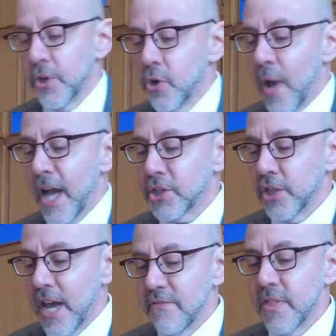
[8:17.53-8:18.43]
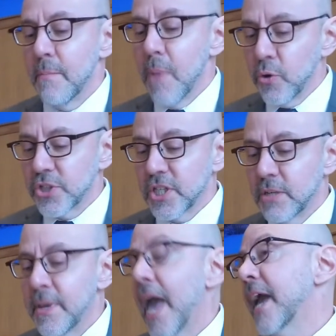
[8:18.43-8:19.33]
who actually have the most to
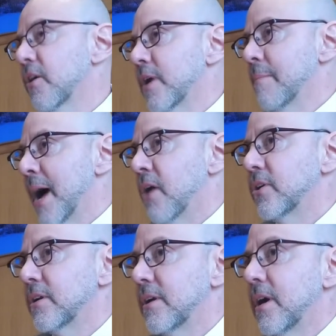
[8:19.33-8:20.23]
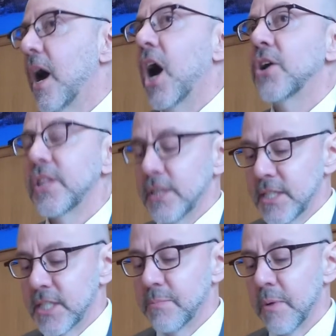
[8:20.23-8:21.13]
be angry about are the
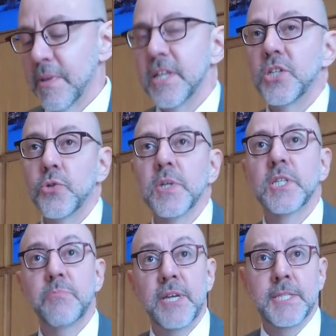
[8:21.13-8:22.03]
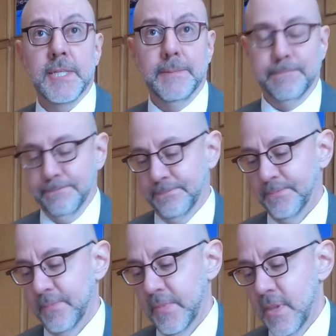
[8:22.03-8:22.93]
least permitted to express it.
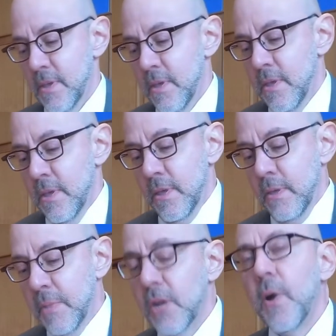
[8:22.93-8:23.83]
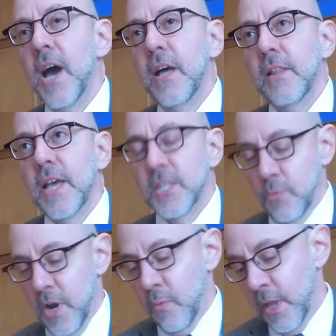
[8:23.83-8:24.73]
Meanwhile, as we are well